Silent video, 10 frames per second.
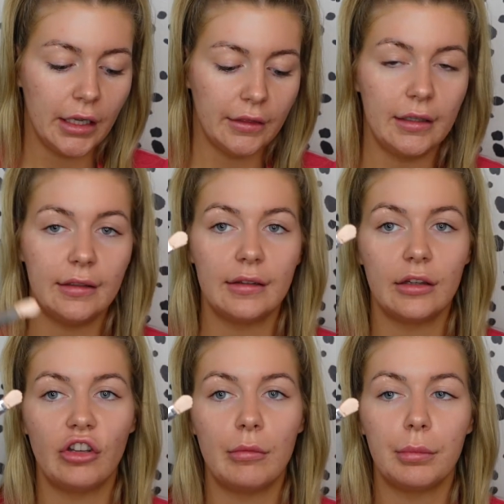This is the
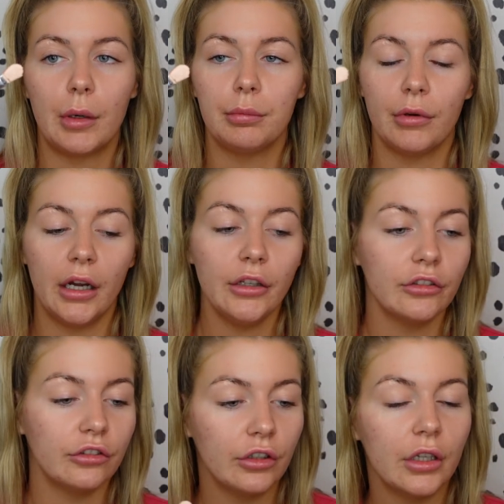Jim Bob
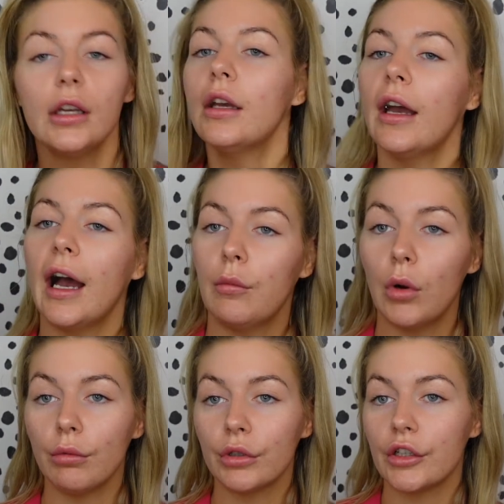brush, and what
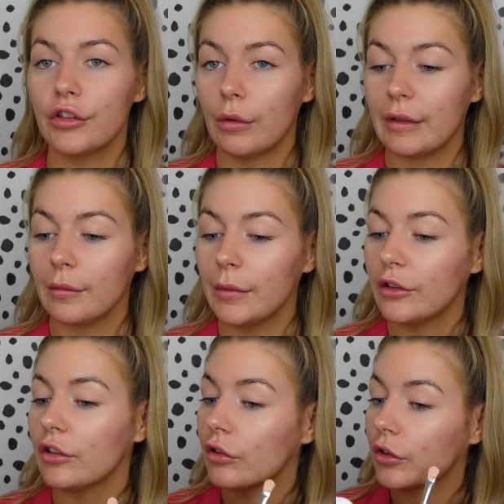I'm going to do is I'm
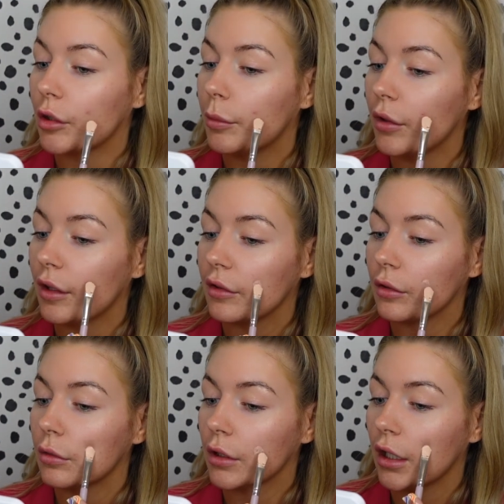literally just going to put this
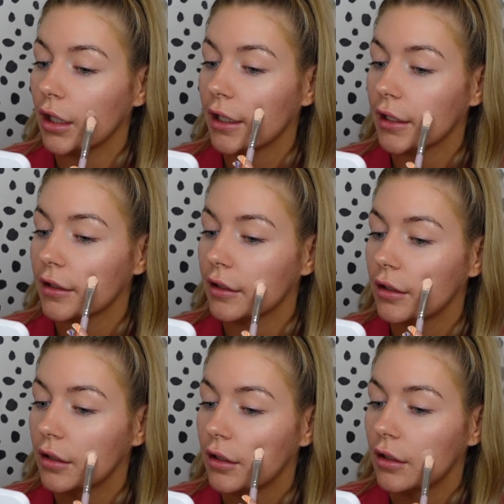all on like
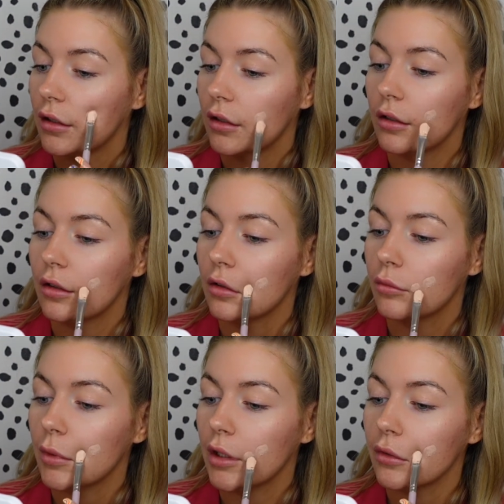
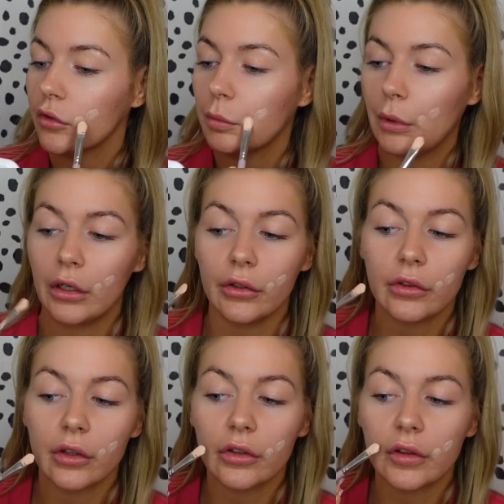my little spots
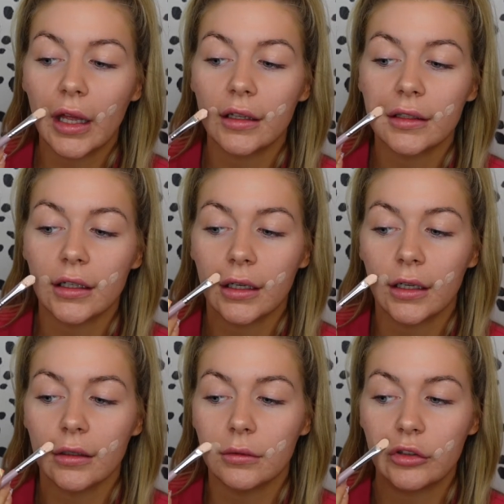that are standing
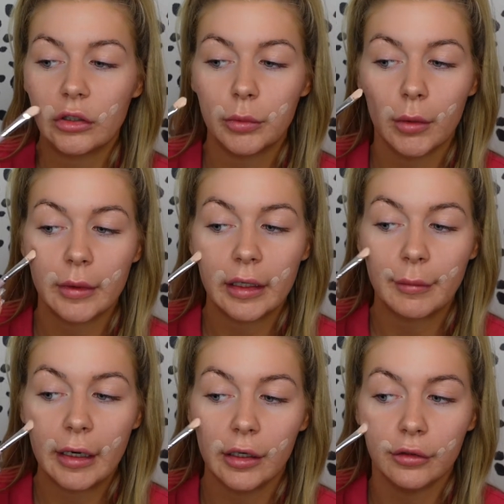out, which is probably
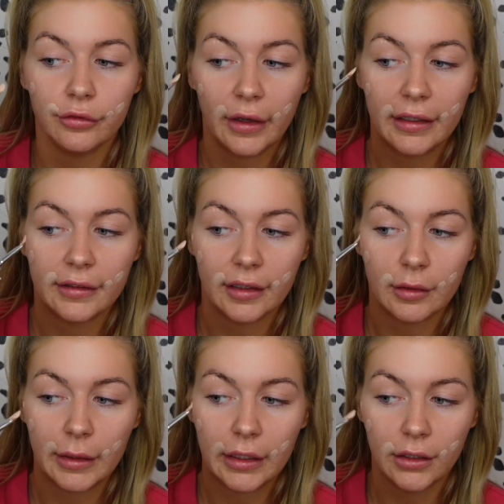my whole face at the
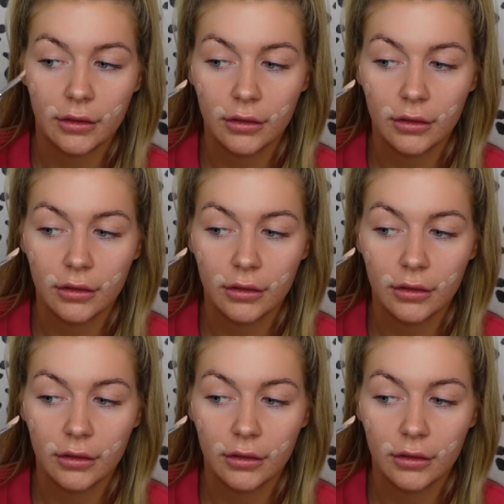minute.